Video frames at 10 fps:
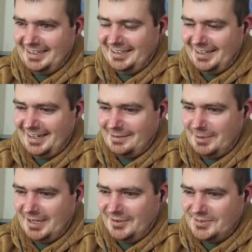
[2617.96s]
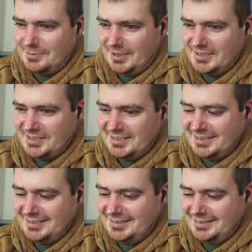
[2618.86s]
wasn't expecting anything.
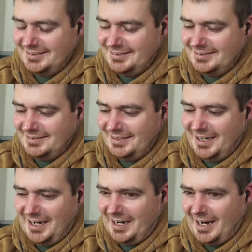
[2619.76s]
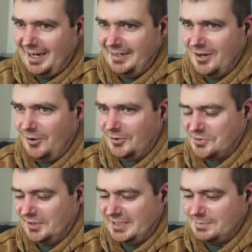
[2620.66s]
I had no idea what was
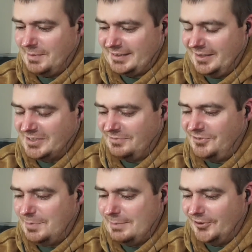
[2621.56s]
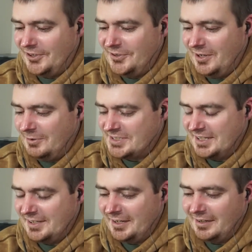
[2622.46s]
really in it. So. There's a few people that knew it was
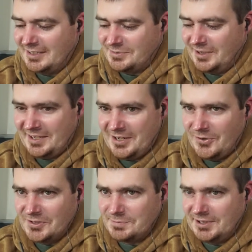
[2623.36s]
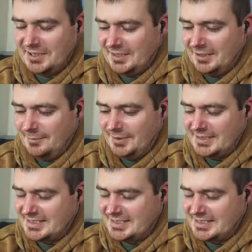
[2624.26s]
in there because one of the owners put it in, but